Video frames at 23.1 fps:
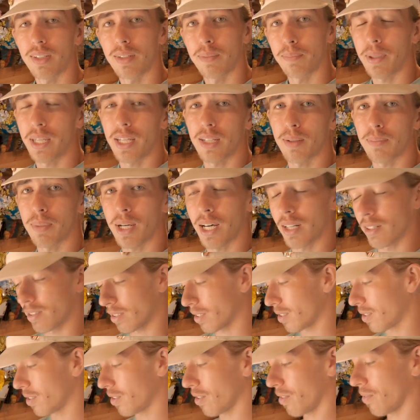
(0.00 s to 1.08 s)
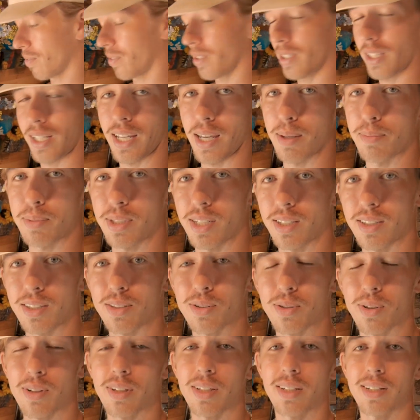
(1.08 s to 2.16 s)
pee in a bottle because you don't feel like emptying the
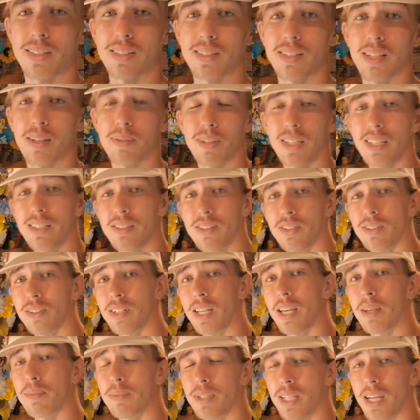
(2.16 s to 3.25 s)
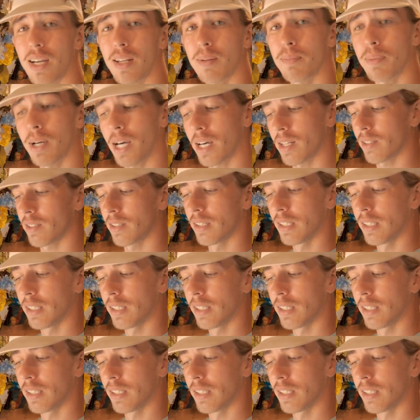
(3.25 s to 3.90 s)
toilet, and it's easier to empty out a bottle.